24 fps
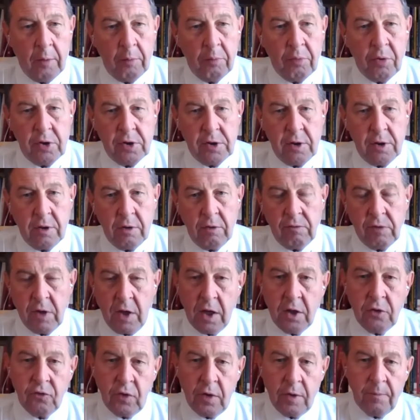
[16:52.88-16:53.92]
president of the
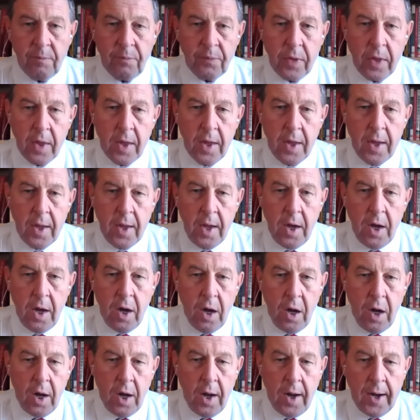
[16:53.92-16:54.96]
country.
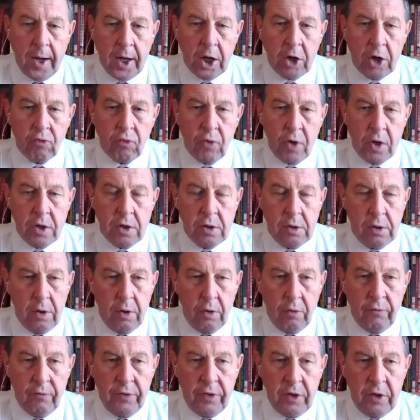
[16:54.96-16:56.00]
Gradually
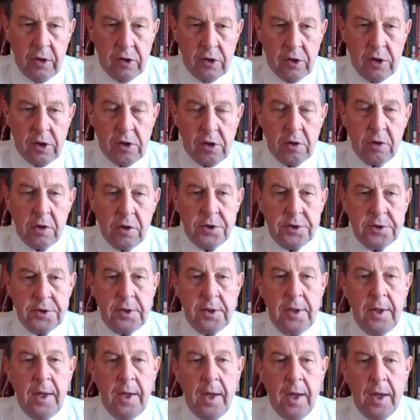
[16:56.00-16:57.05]
over these years,
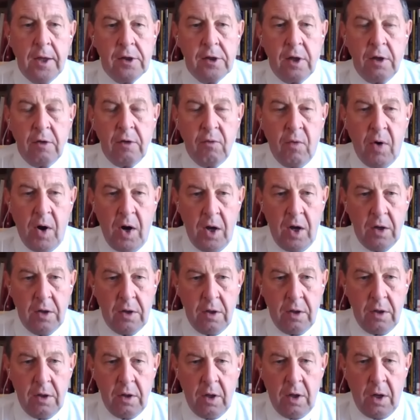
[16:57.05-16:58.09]
he has acquired
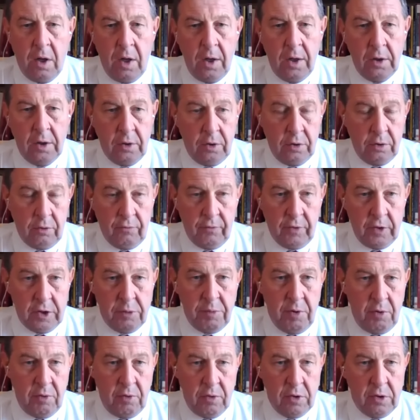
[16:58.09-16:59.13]
a lot of
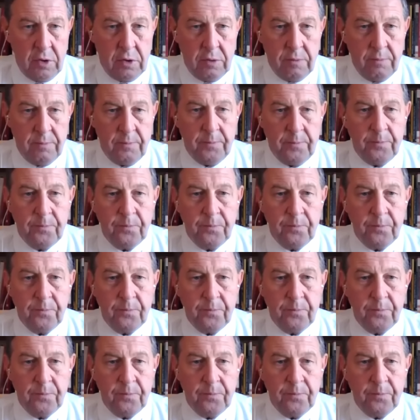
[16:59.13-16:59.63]
experience,